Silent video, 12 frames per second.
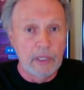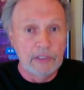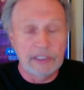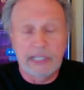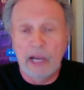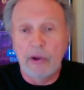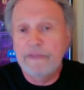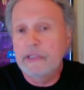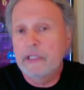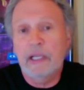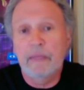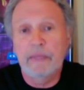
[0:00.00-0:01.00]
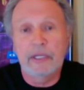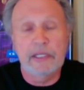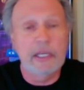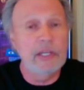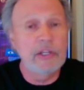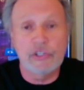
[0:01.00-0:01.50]
So now I feel like I'm in a
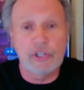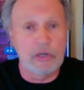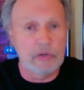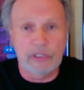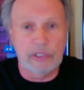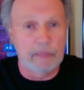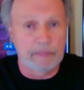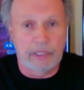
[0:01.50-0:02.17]
kiddie show or something.